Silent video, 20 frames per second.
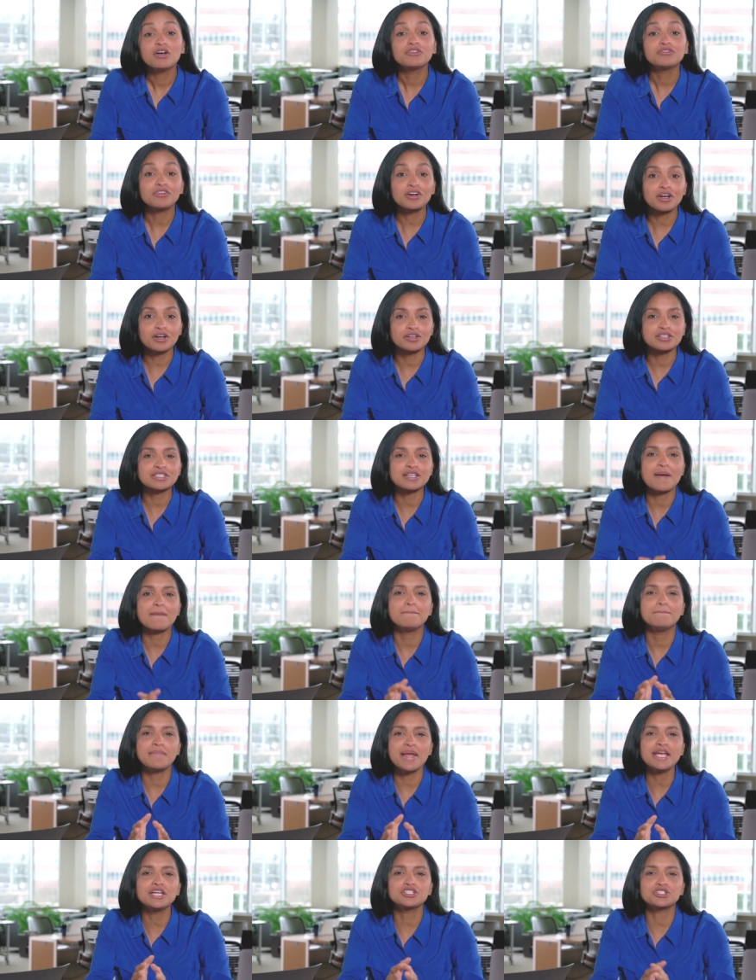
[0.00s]
First,
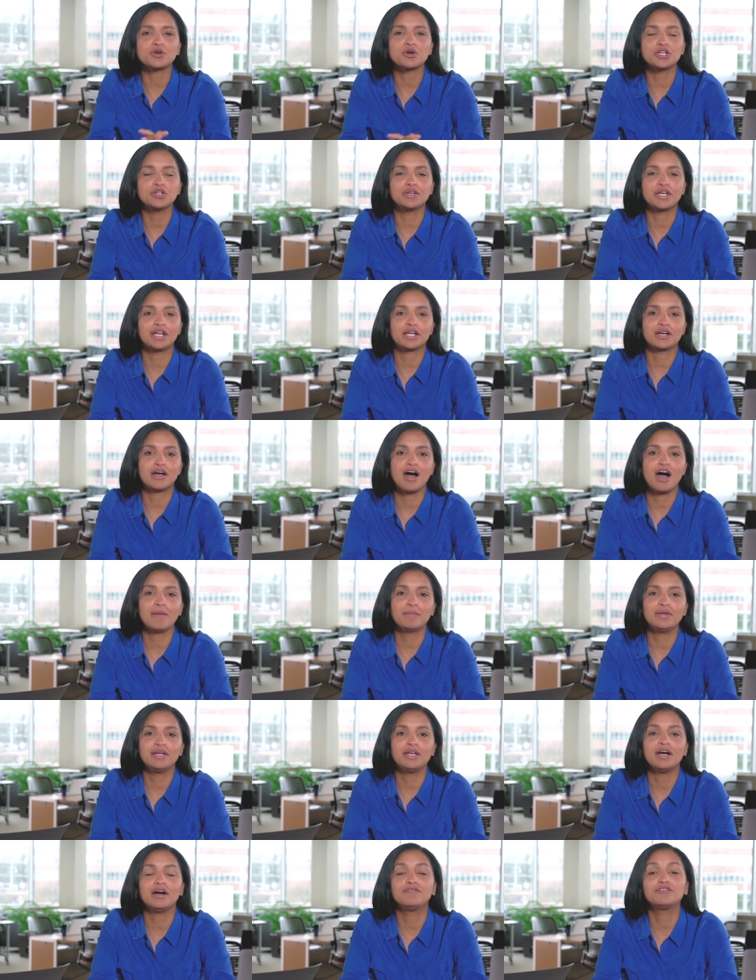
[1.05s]
make sure you get a
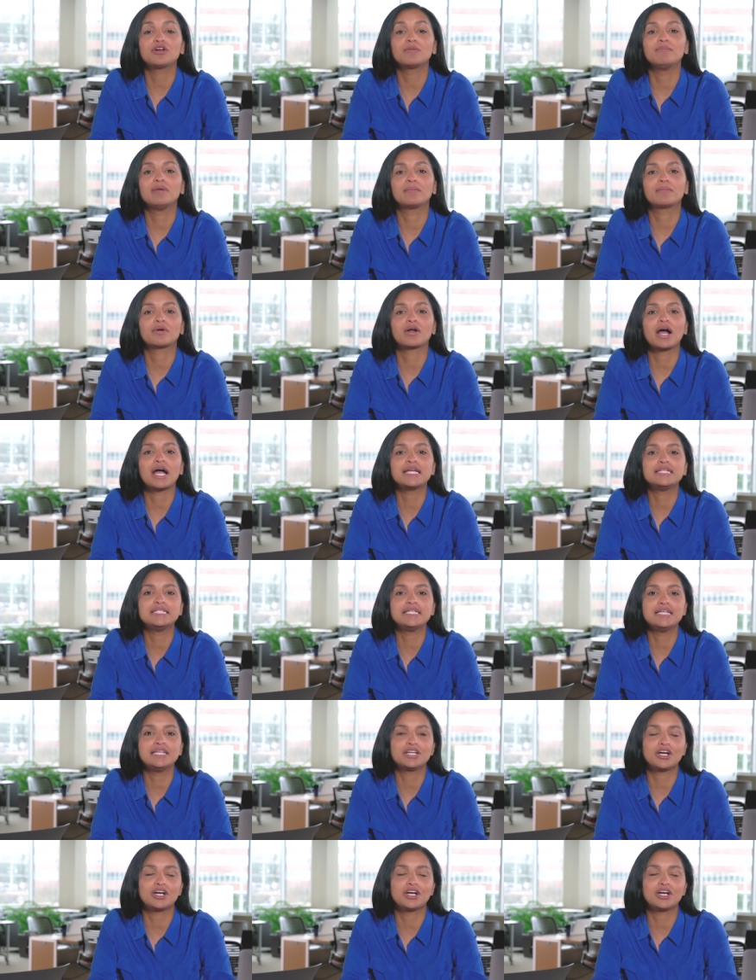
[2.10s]
copy of your Member I D